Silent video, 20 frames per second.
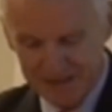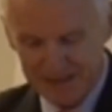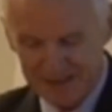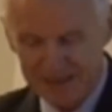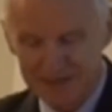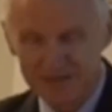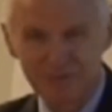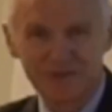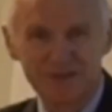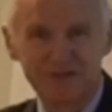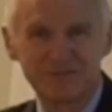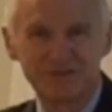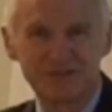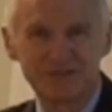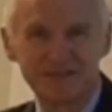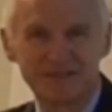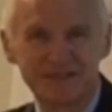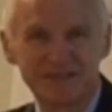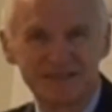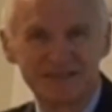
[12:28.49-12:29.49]
as was
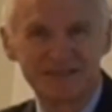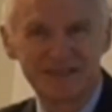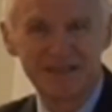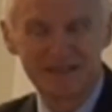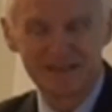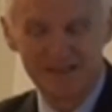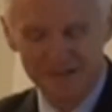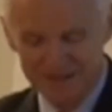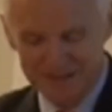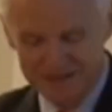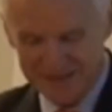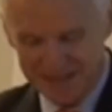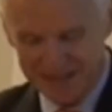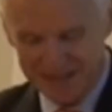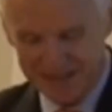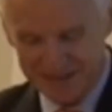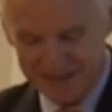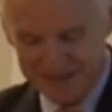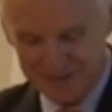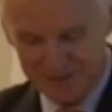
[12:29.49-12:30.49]
recently said to the
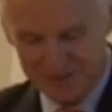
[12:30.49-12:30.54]
States.